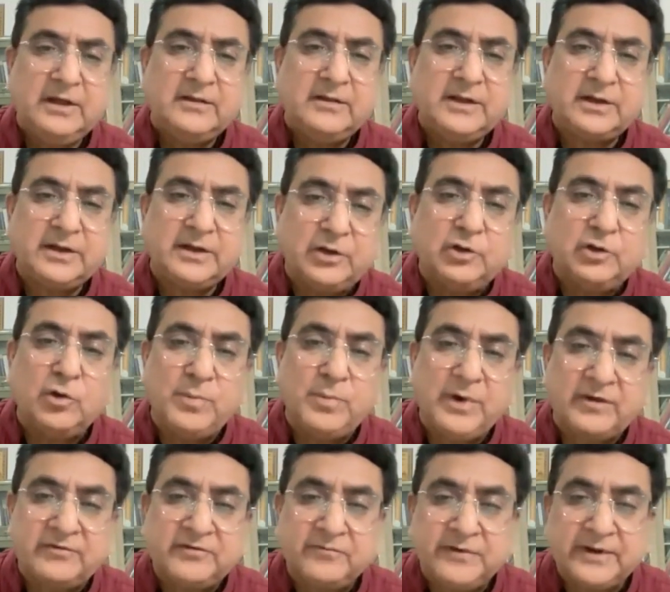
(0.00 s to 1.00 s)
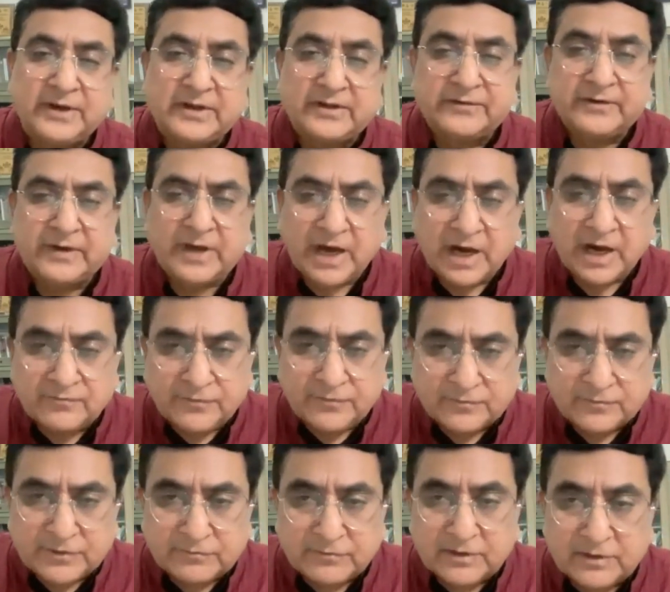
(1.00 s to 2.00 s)
that Indo-Pacific is half
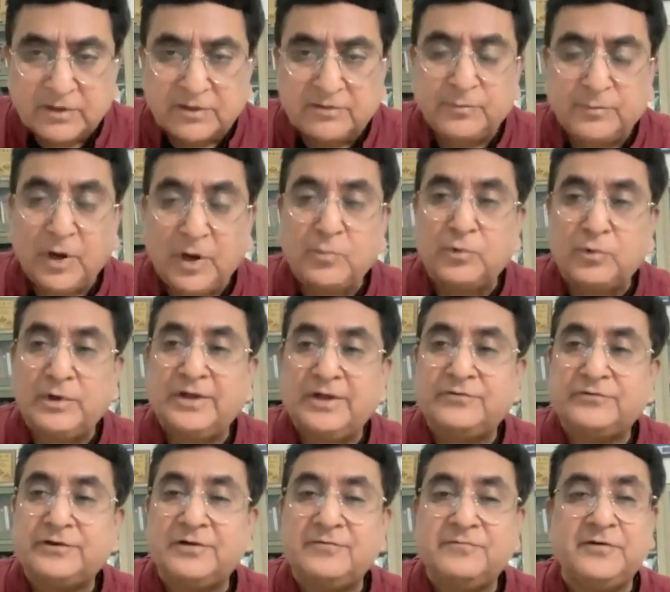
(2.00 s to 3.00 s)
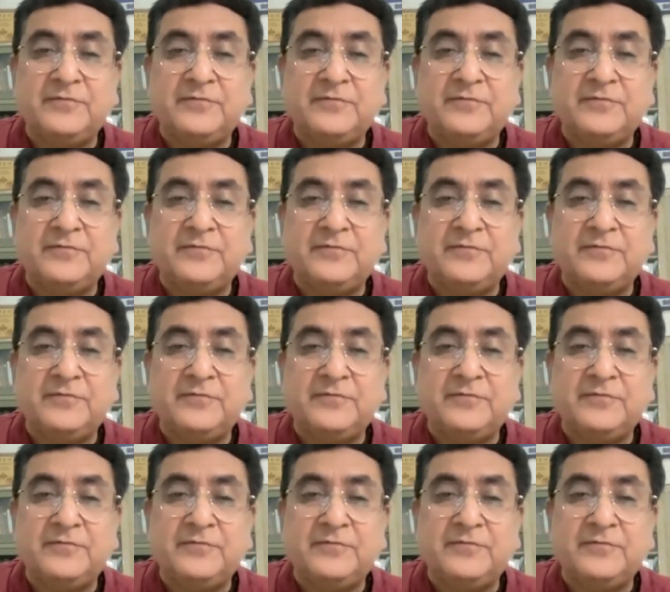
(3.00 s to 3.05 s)
of the world's population,